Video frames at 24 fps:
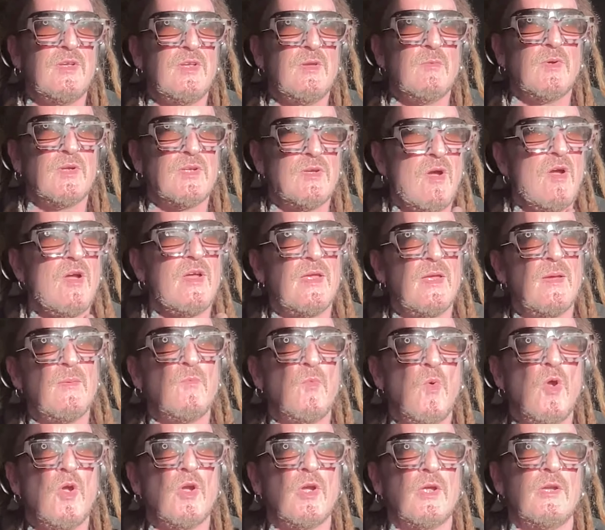And he went, oh,
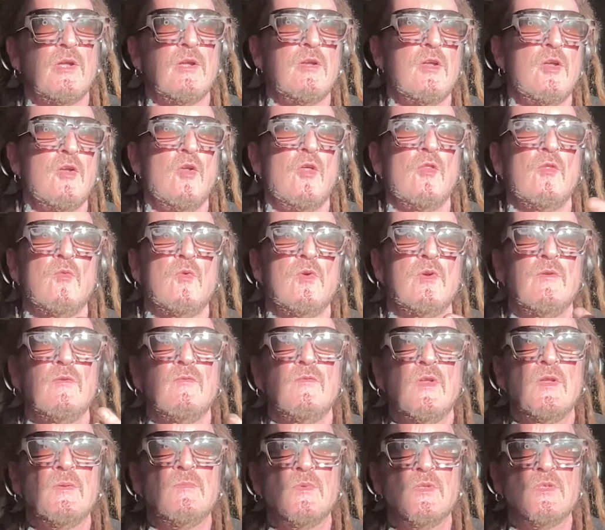I'm working on another
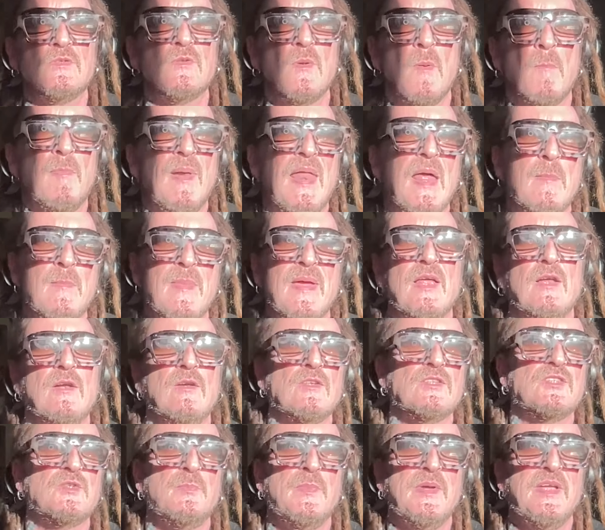one, black
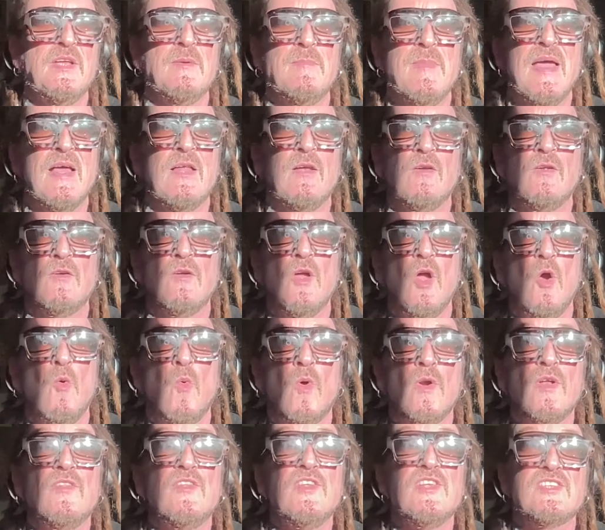metal or speed metal or
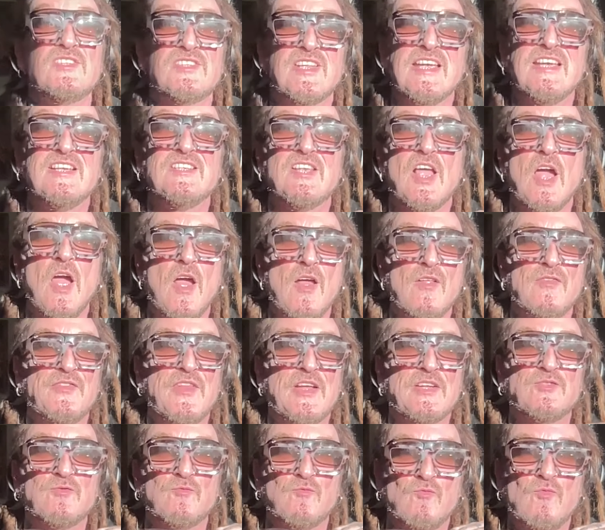one of these things
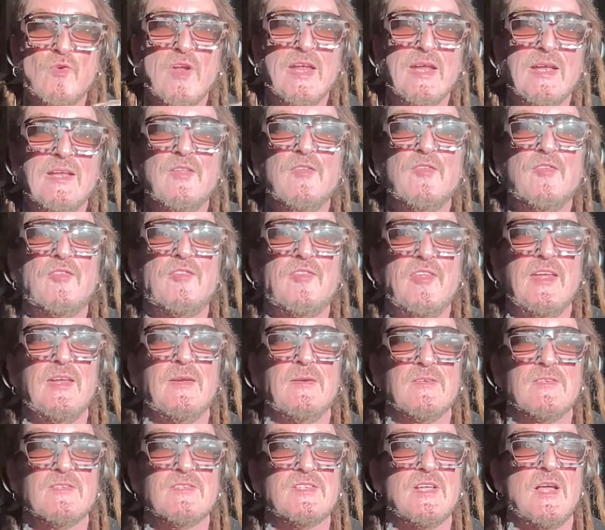that's really
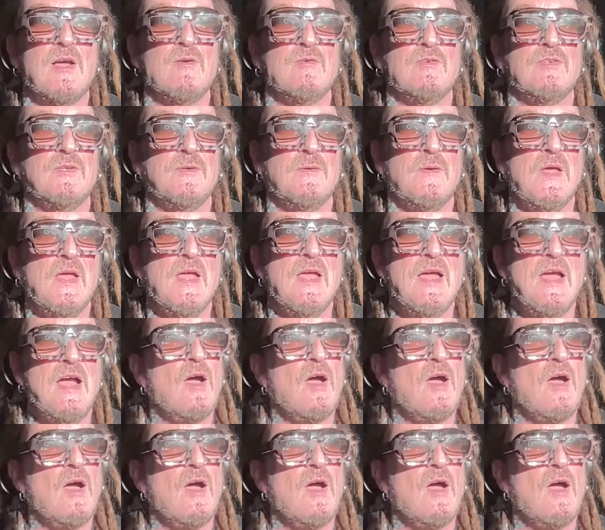thin sounding.